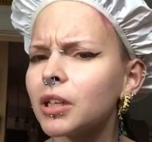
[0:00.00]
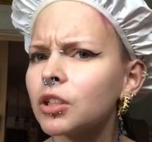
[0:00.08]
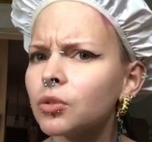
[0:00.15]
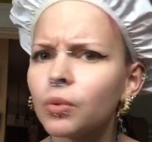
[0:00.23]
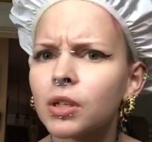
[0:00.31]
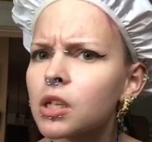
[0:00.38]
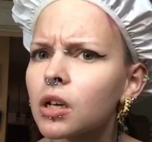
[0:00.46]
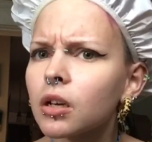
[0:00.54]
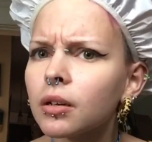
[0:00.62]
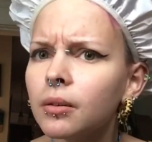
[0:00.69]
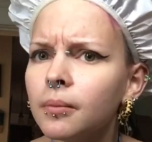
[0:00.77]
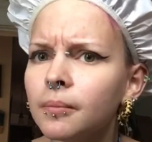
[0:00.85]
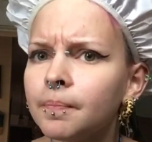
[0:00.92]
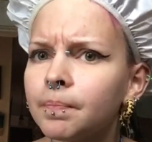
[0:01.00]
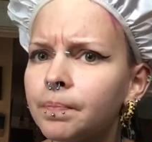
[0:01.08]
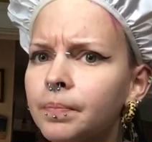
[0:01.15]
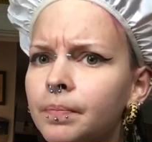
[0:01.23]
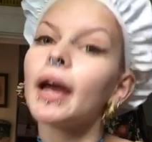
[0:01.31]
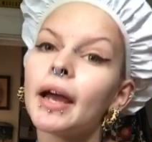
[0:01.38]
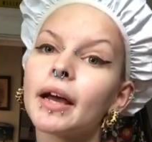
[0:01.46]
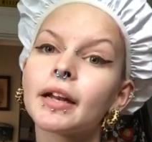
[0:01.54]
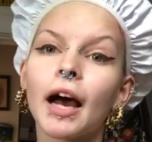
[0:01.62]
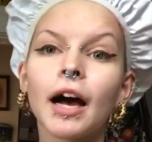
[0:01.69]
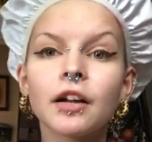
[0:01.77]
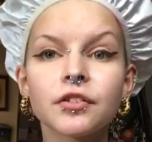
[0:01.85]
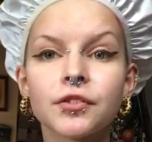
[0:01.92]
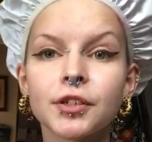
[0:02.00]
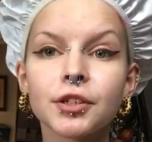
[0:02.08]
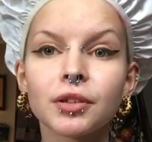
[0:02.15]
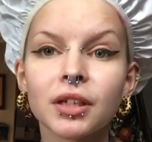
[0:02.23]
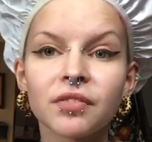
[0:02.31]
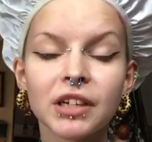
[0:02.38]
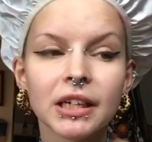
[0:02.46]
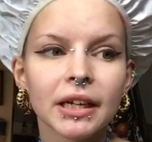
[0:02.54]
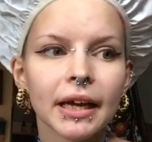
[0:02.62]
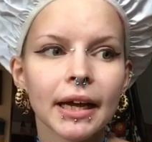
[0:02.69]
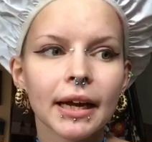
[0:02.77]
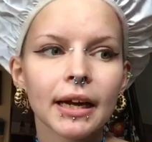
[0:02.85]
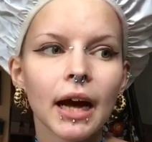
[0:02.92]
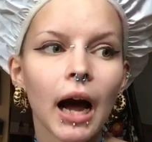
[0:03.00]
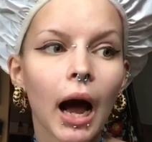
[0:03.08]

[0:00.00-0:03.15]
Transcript: bitch? What's good? And as for you living in Canada,